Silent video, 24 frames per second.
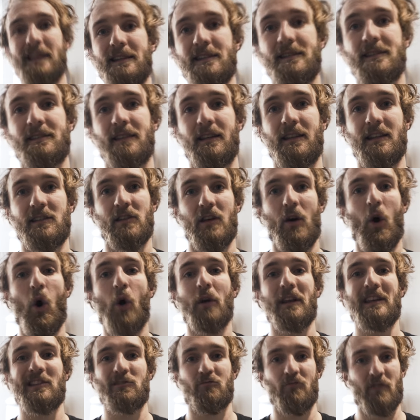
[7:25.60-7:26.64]
is
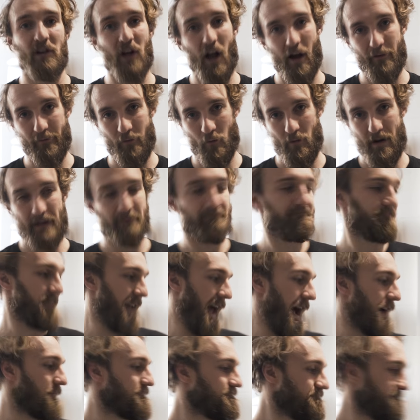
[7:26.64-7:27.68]
on his recovery. Yeah.